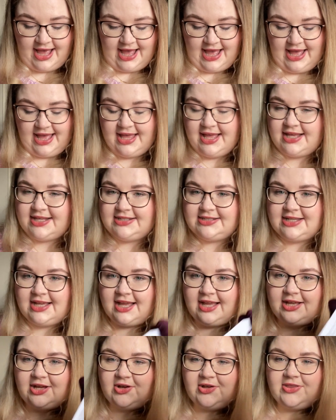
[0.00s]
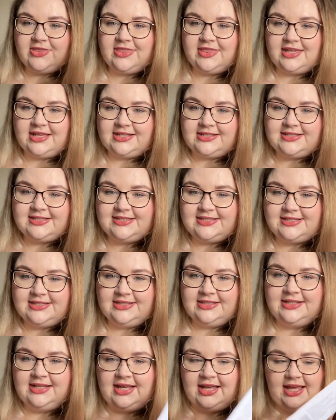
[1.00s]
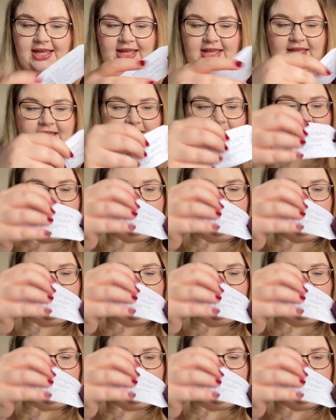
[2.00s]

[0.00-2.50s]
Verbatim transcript: And I got this in